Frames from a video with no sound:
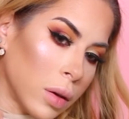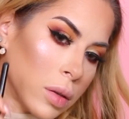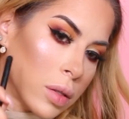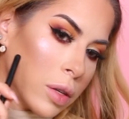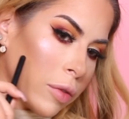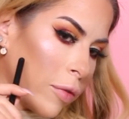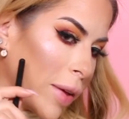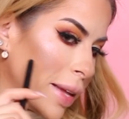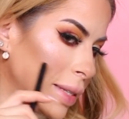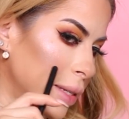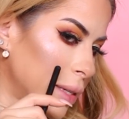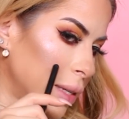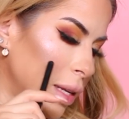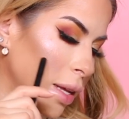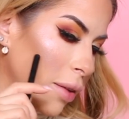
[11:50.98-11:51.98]
So
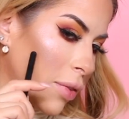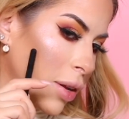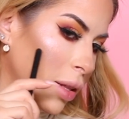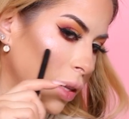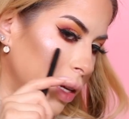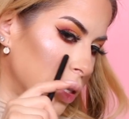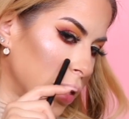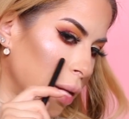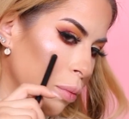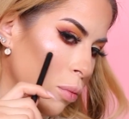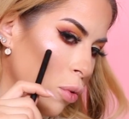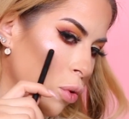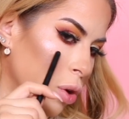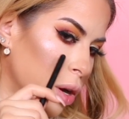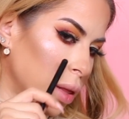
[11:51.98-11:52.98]
Fantasy definitely is like
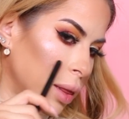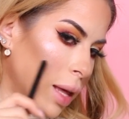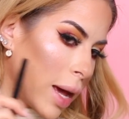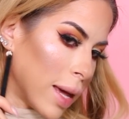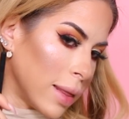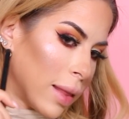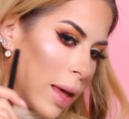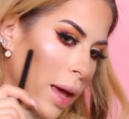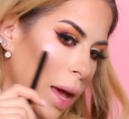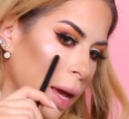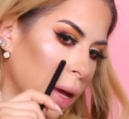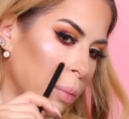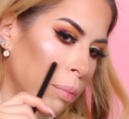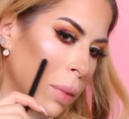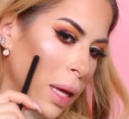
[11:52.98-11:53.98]
more
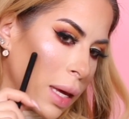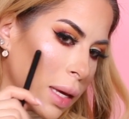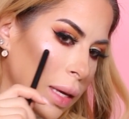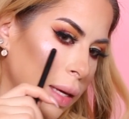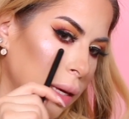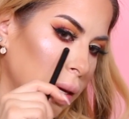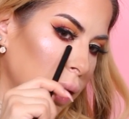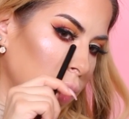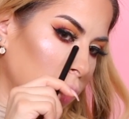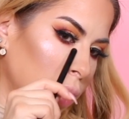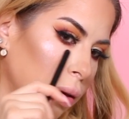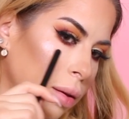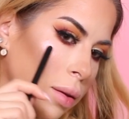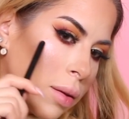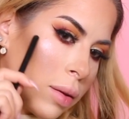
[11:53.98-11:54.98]
lilac, pinky
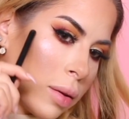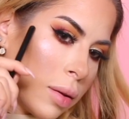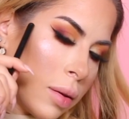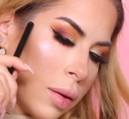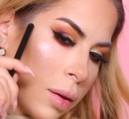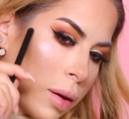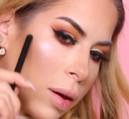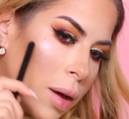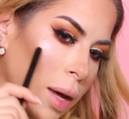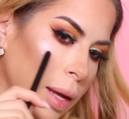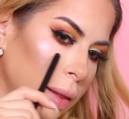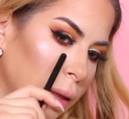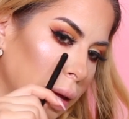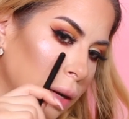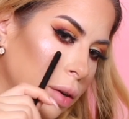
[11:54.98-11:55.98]

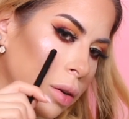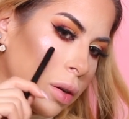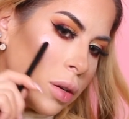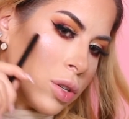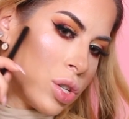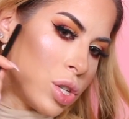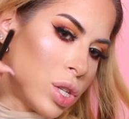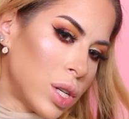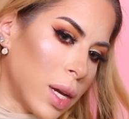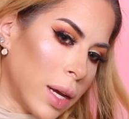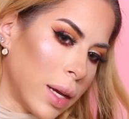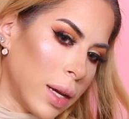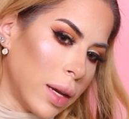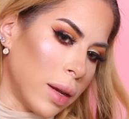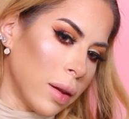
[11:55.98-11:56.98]
highlighter
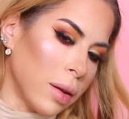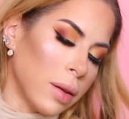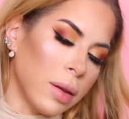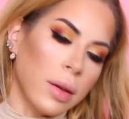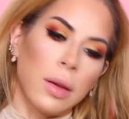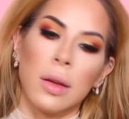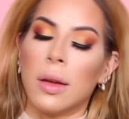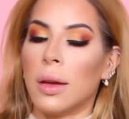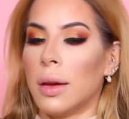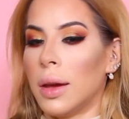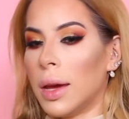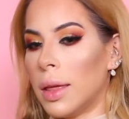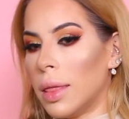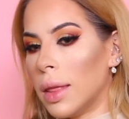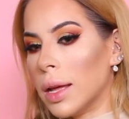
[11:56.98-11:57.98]
shade.
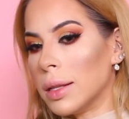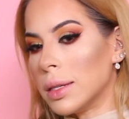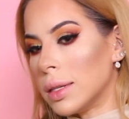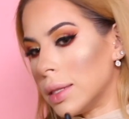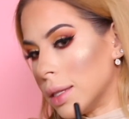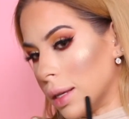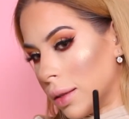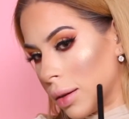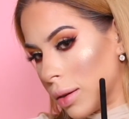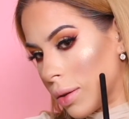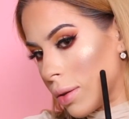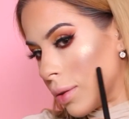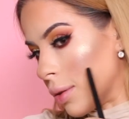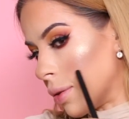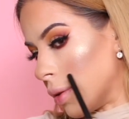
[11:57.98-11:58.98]
And then
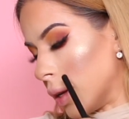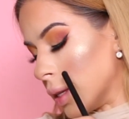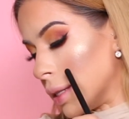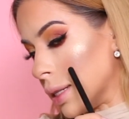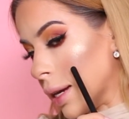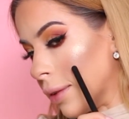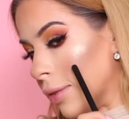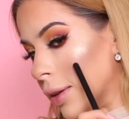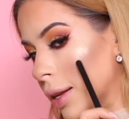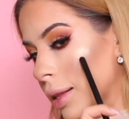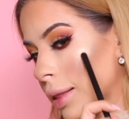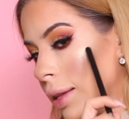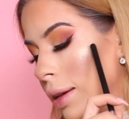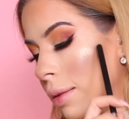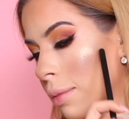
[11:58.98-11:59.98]
Silicone is
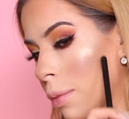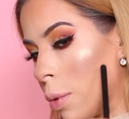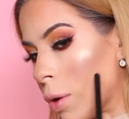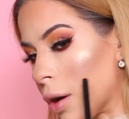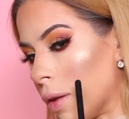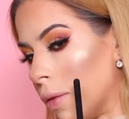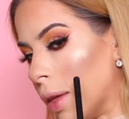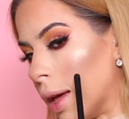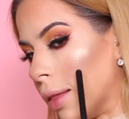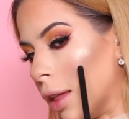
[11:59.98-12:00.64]
definitely more of that